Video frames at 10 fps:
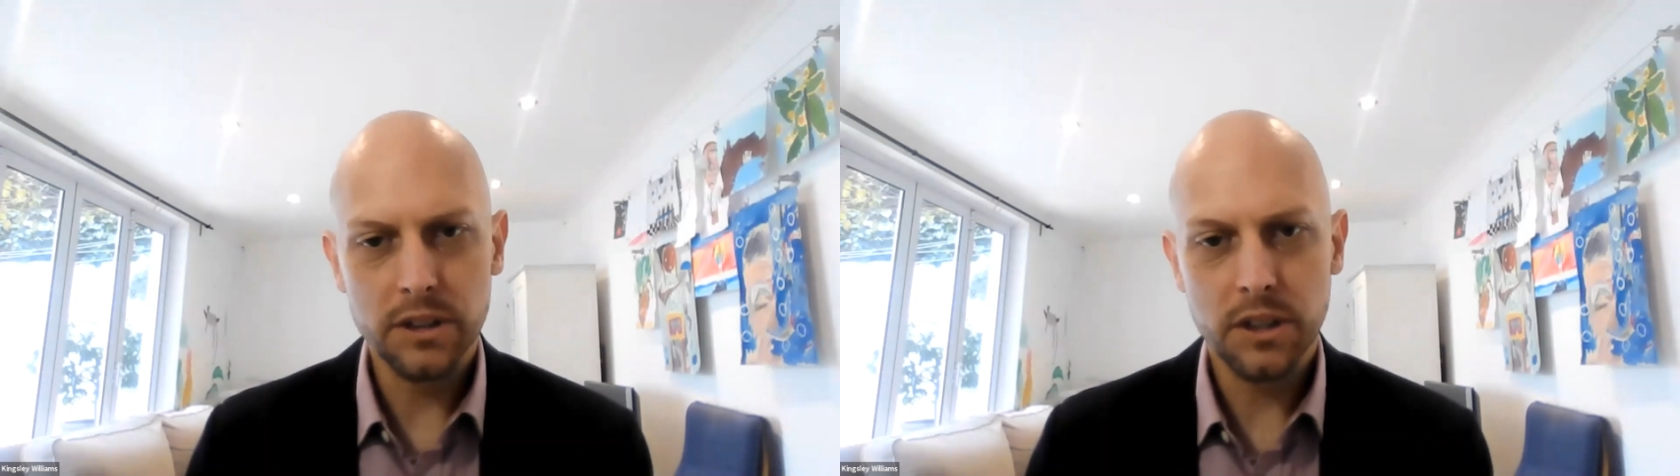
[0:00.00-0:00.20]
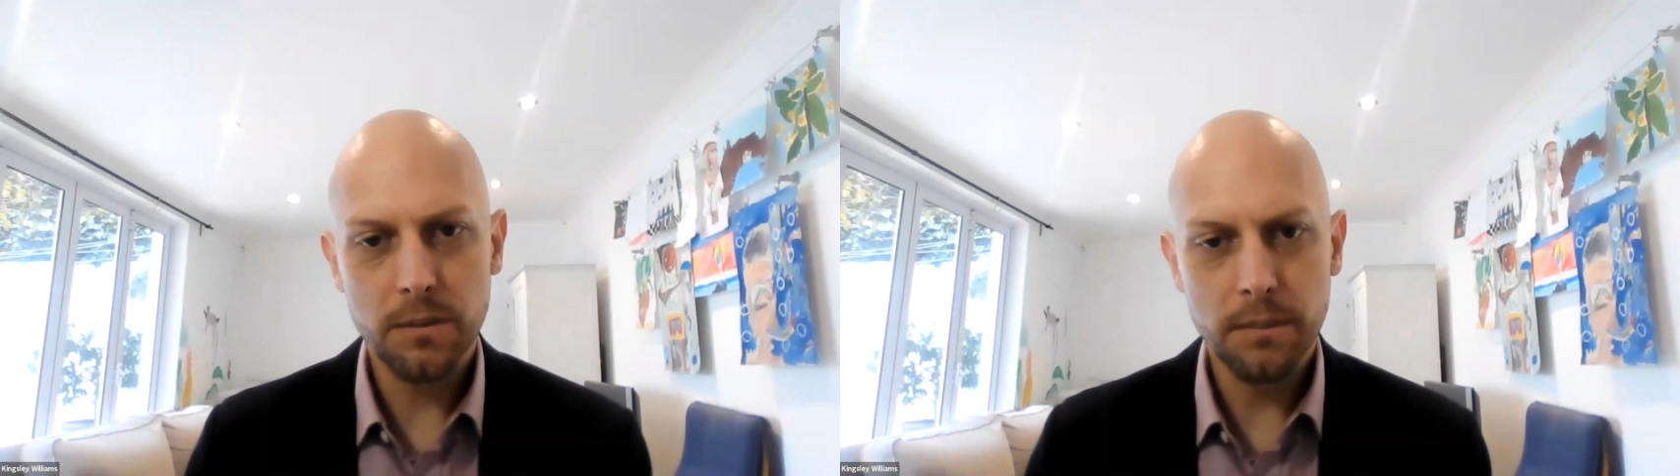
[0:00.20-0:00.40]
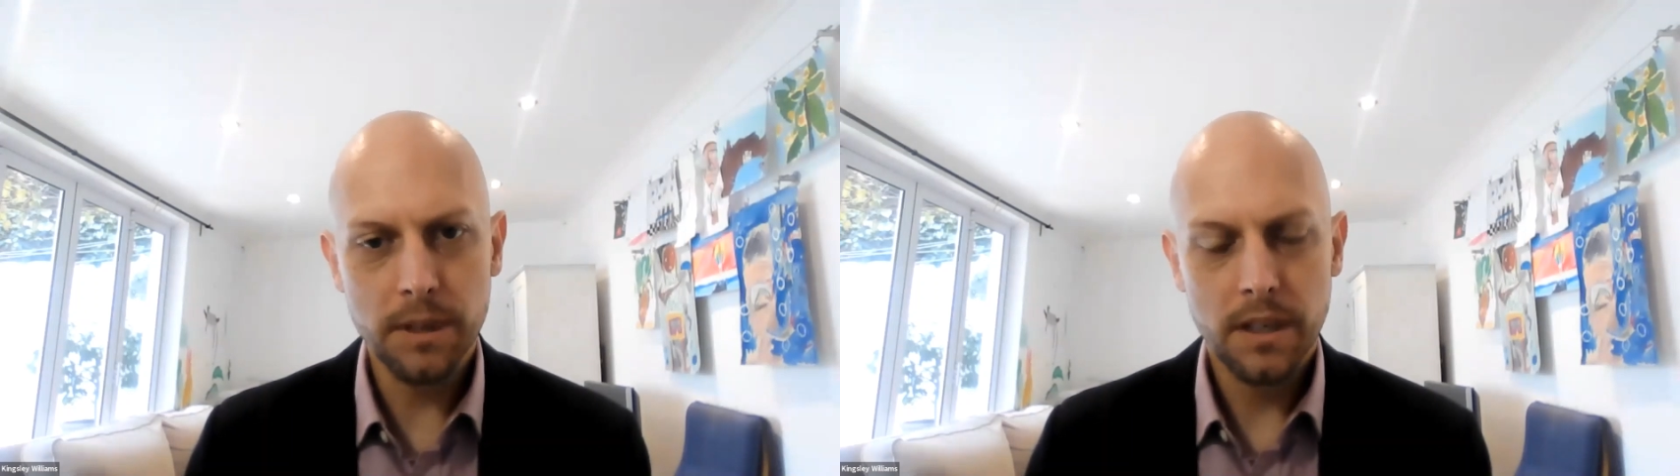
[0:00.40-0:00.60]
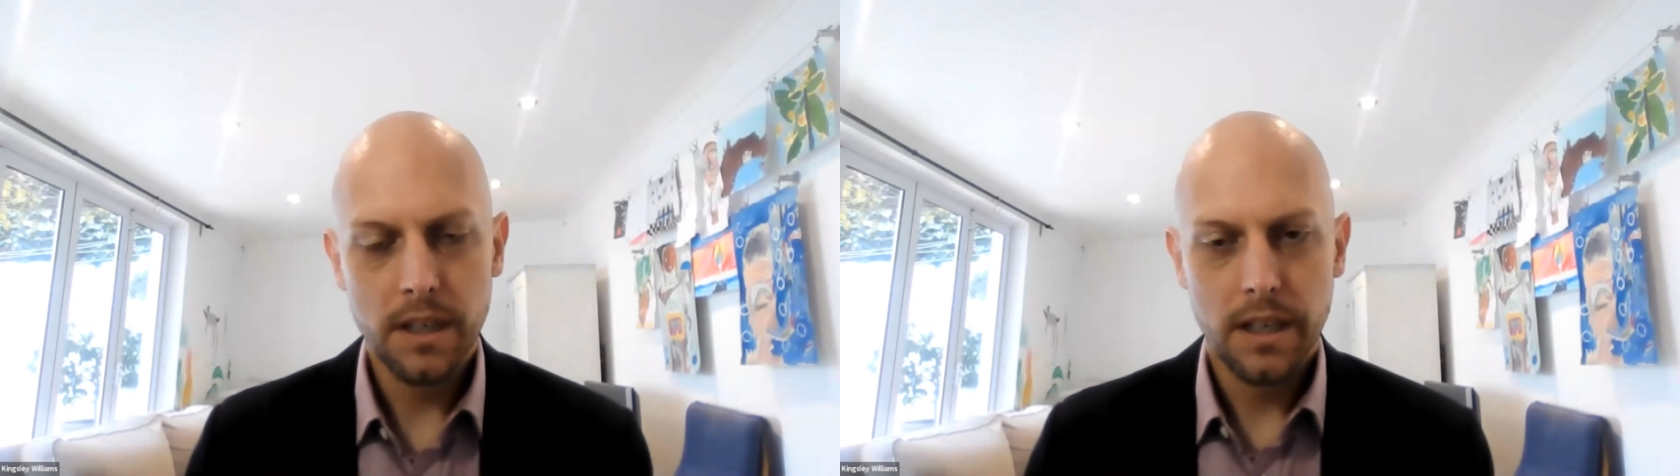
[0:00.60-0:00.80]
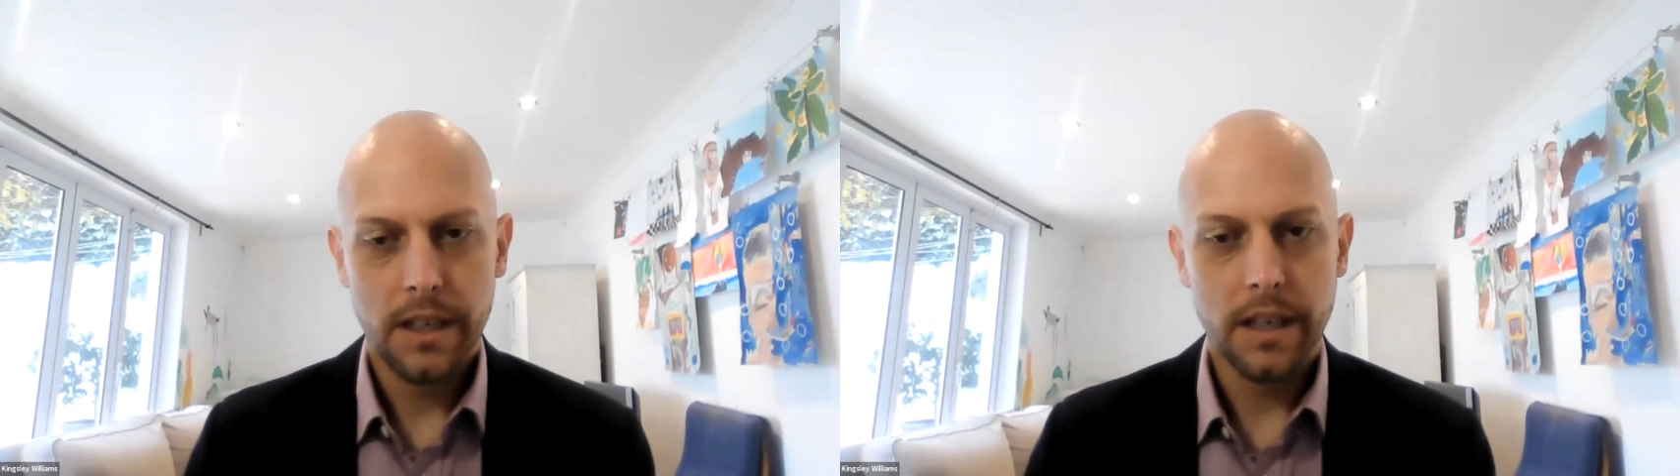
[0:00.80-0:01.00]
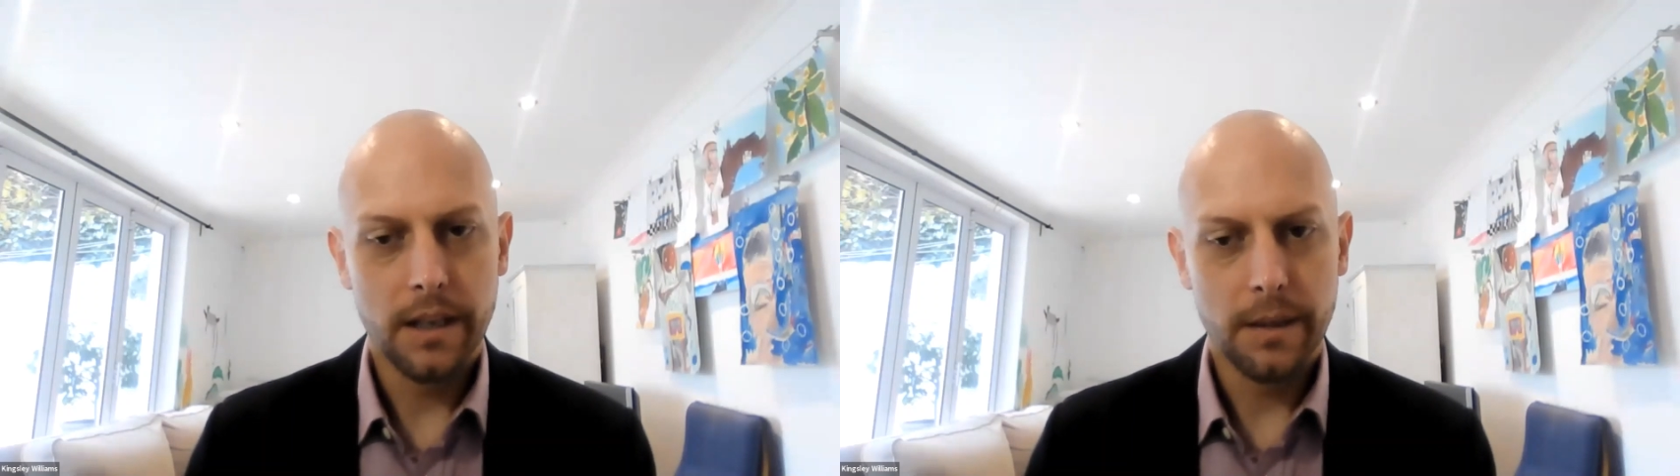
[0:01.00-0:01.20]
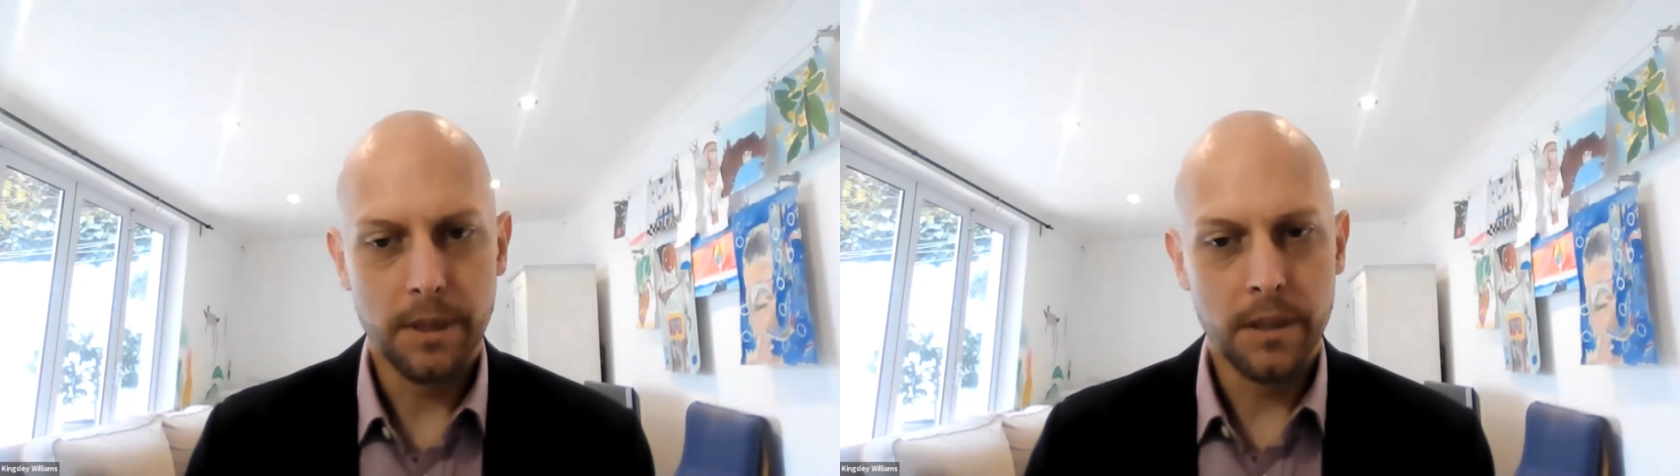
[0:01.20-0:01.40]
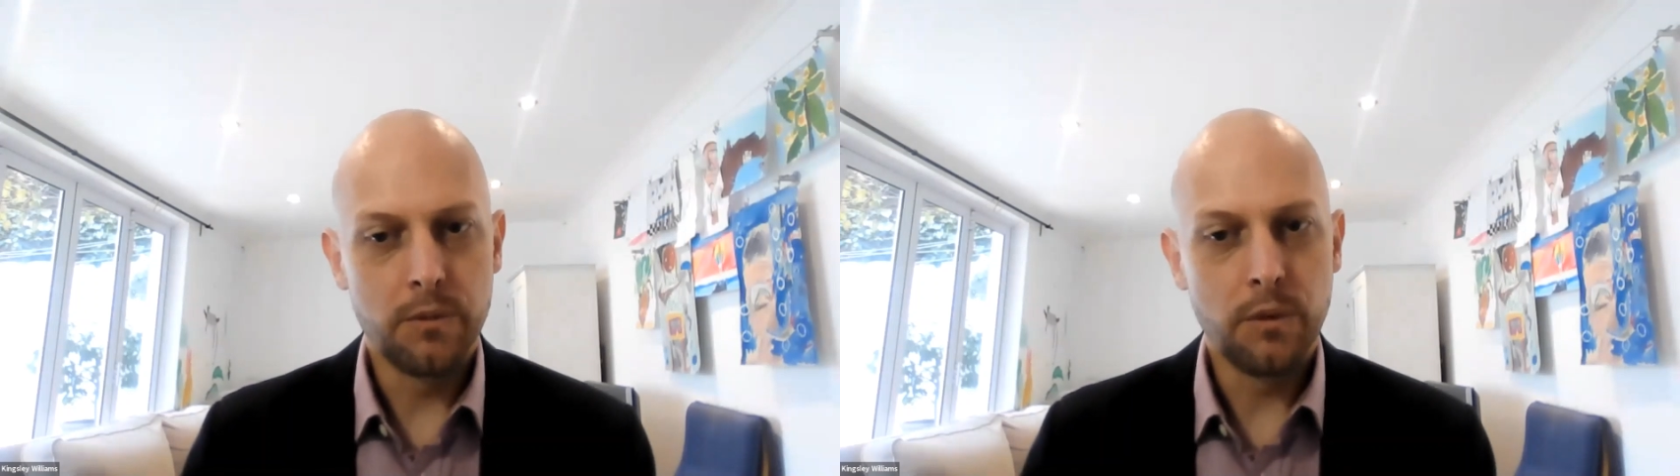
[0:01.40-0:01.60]
It avoids those
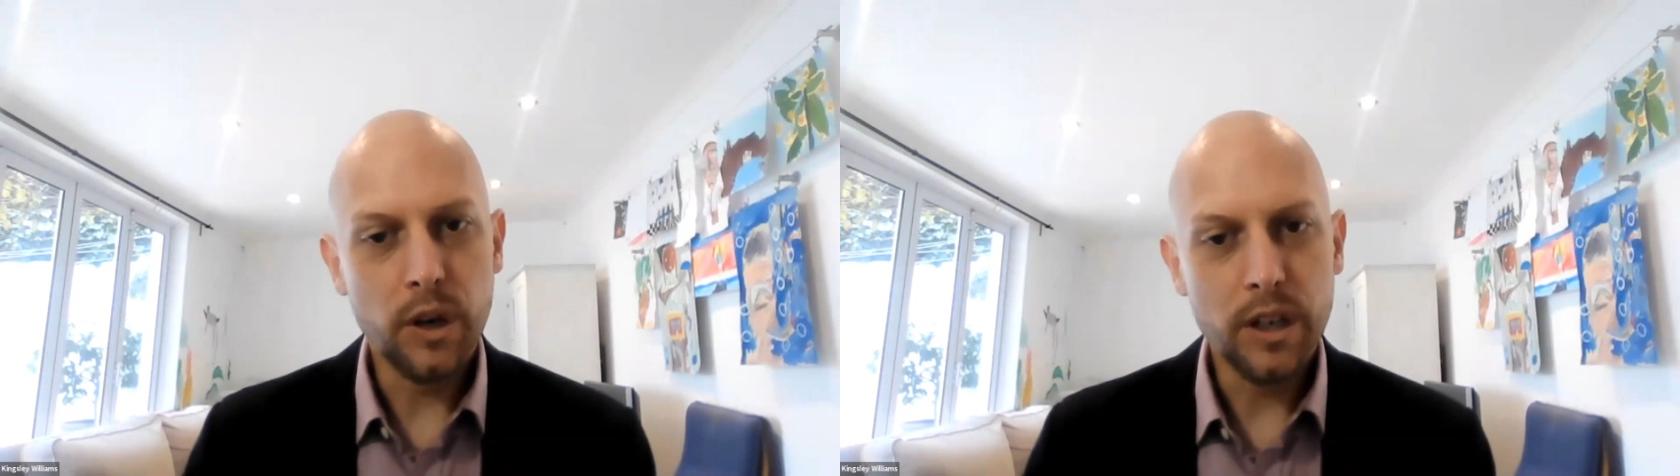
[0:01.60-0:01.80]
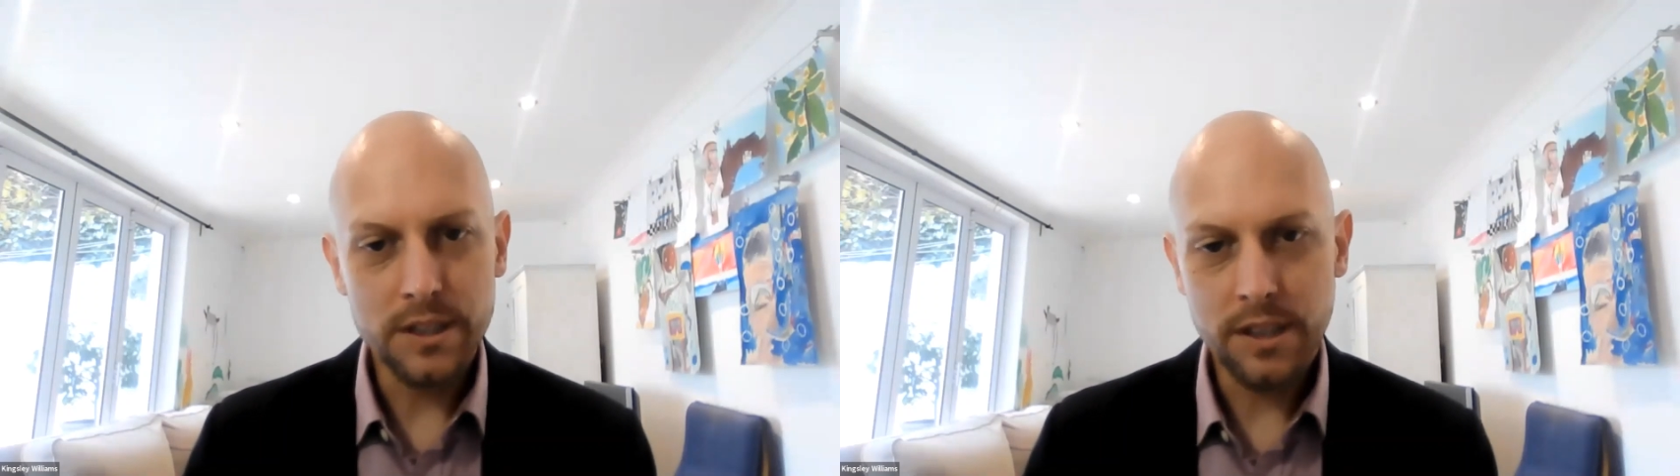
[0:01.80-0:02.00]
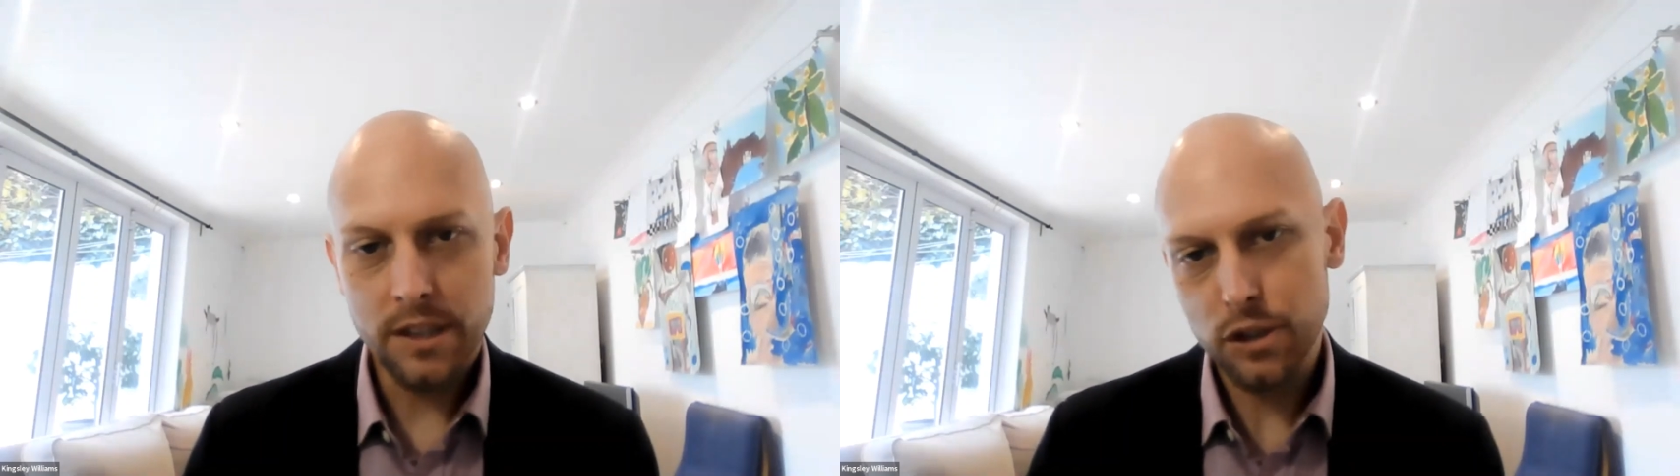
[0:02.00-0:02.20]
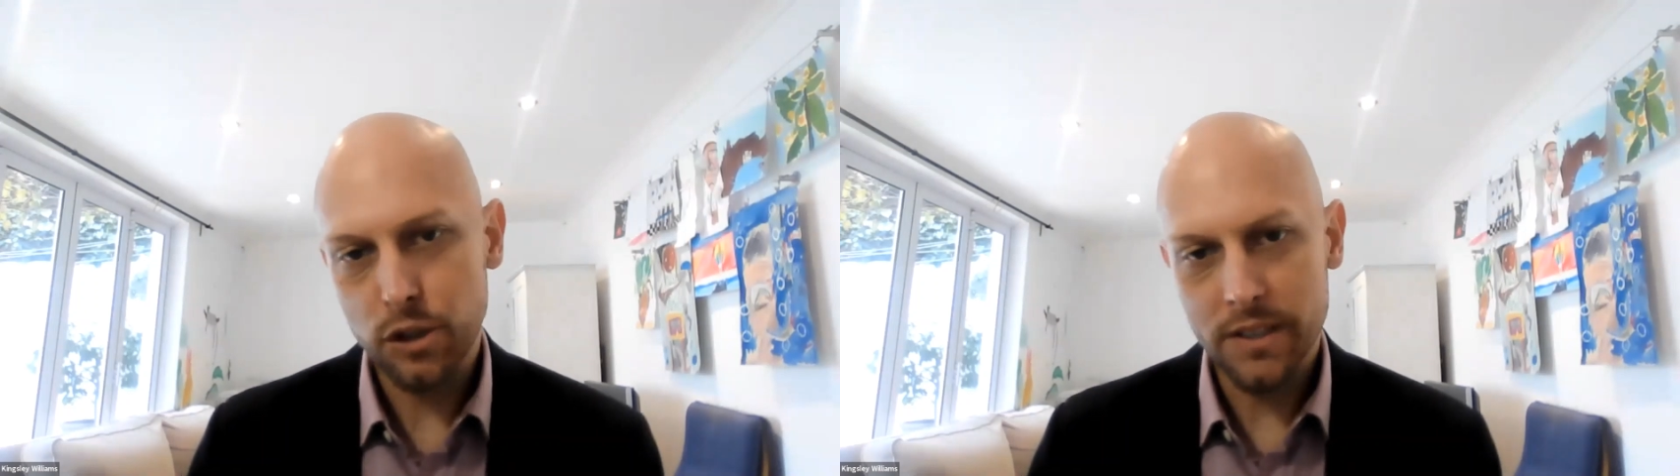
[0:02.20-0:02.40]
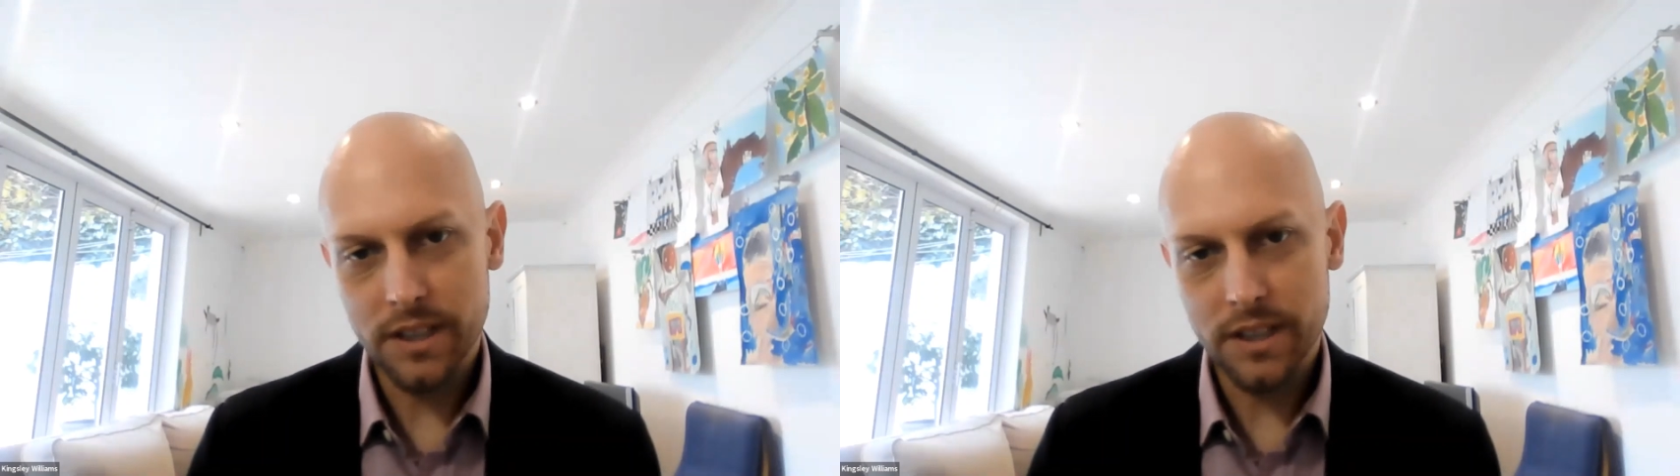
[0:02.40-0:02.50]
transaction costs.